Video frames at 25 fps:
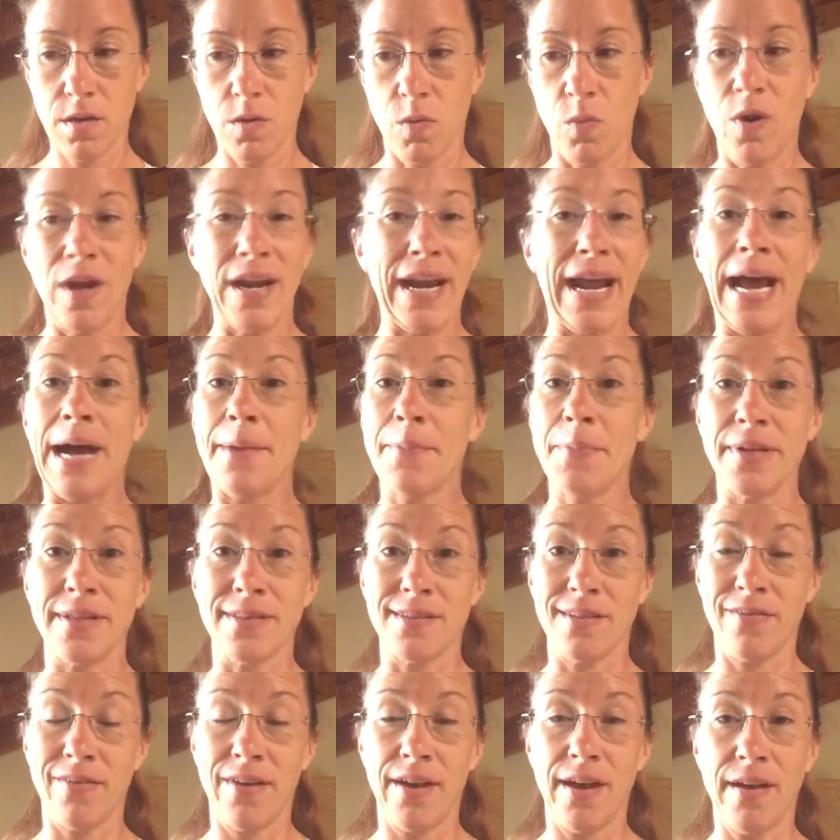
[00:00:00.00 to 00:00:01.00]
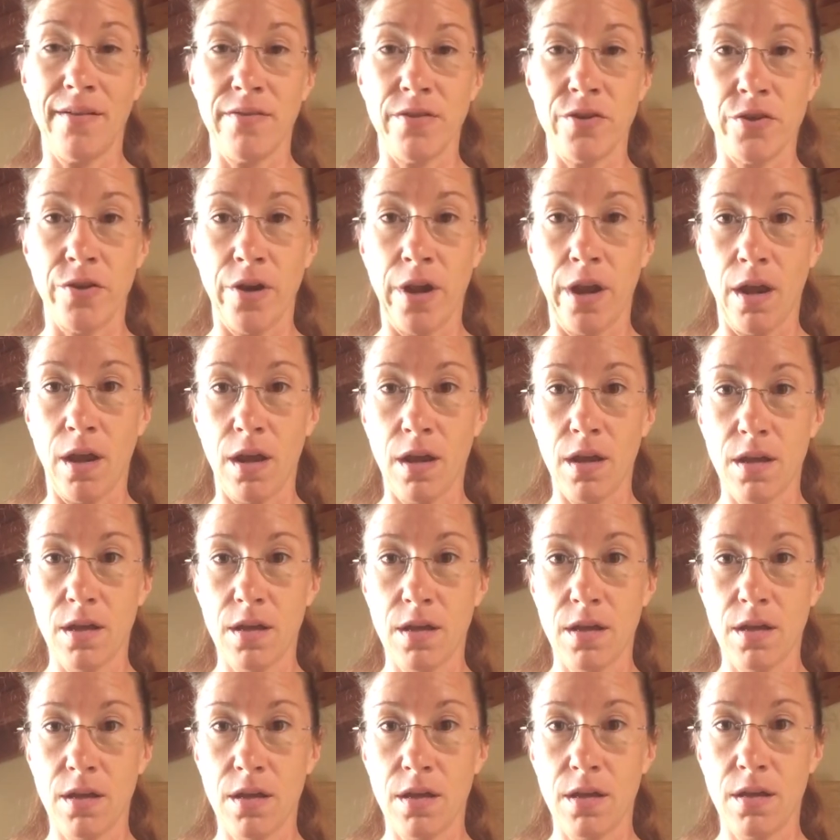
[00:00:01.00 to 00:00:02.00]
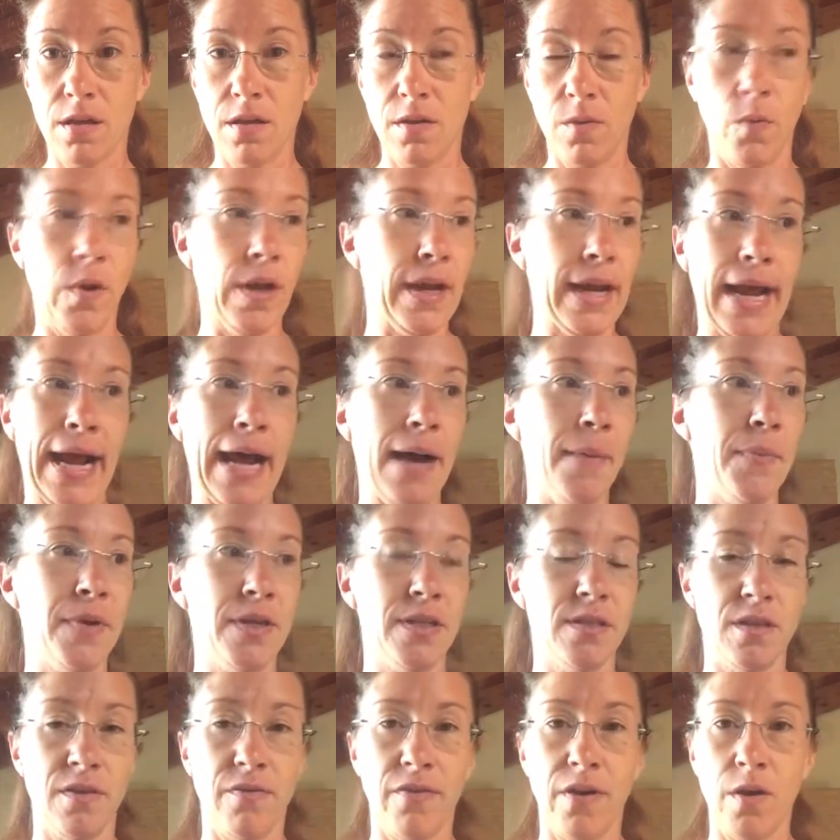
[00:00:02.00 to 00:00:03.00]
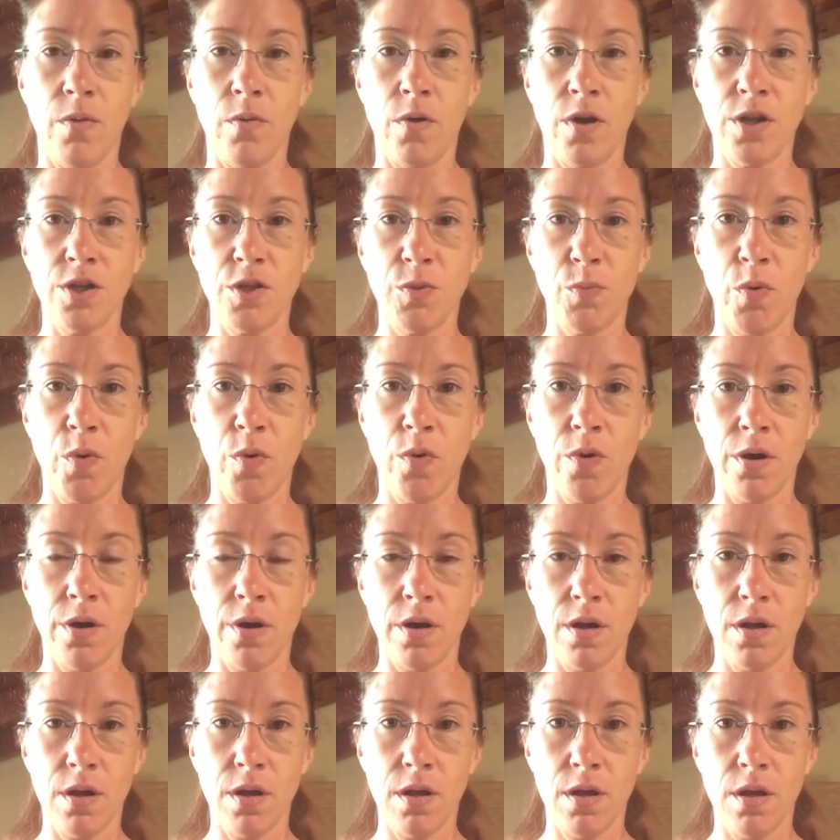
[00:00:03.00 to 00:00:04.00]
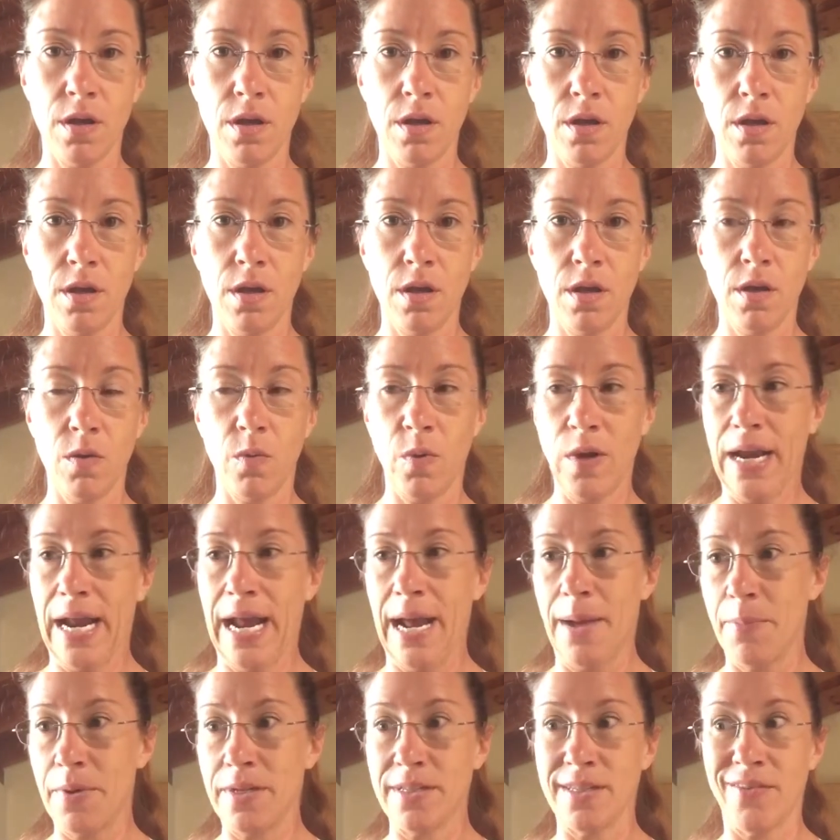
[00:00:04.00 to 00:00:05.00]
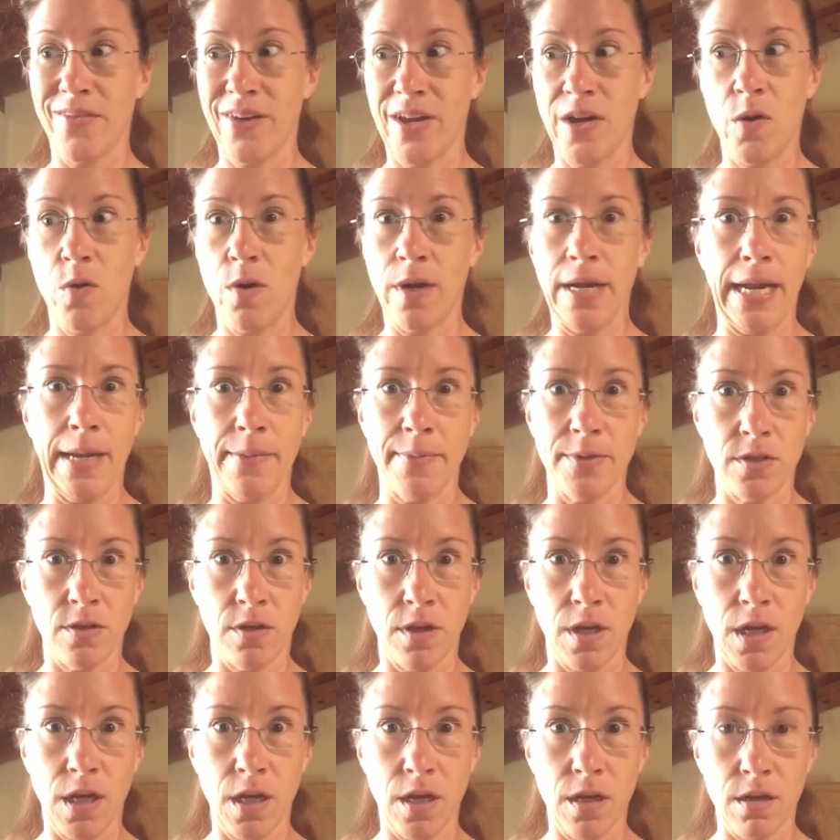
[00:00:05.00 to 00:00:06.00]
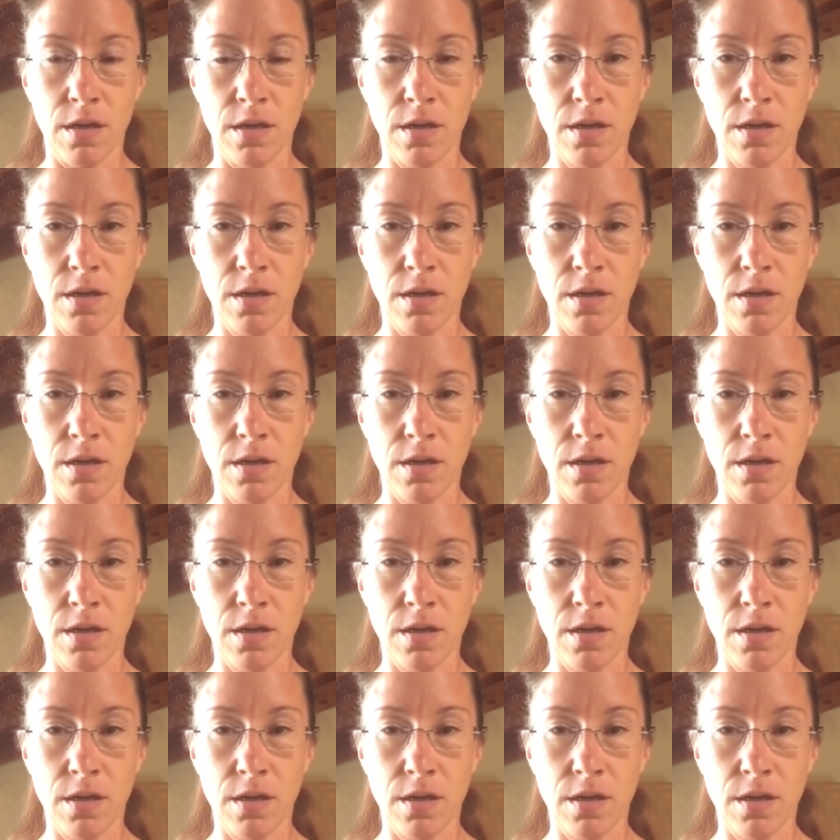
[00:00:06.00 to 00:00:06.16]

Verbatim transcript: What happens if I have a drink? What happens if I watch porn? What happens if I go on Amazon again?